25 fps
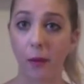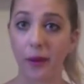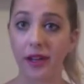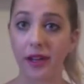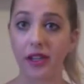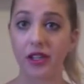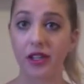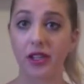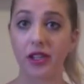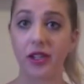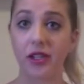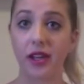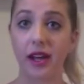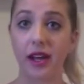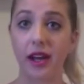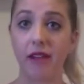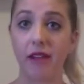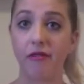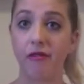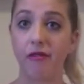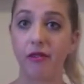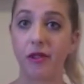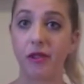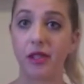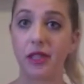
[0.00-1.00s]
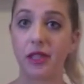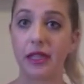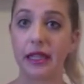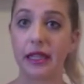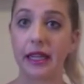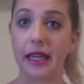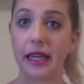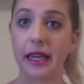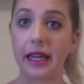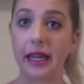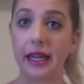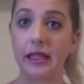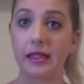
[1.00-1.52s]
which
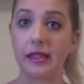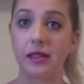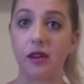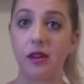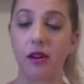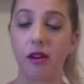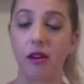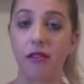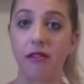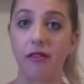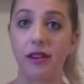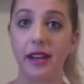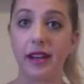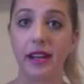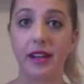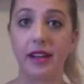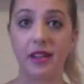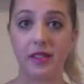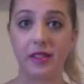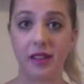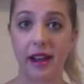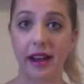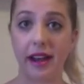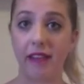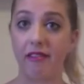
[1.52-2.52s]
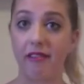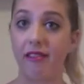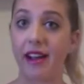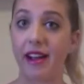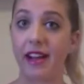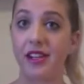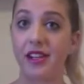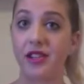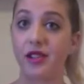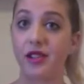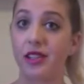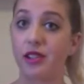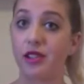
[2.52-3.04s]
unfortunately is often a deciding
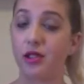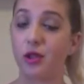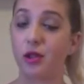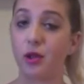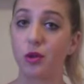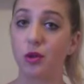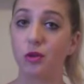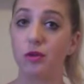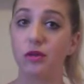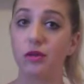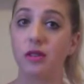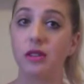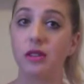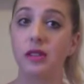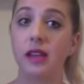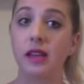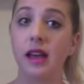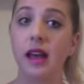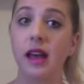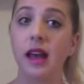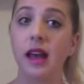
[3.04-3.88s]
factor in schools.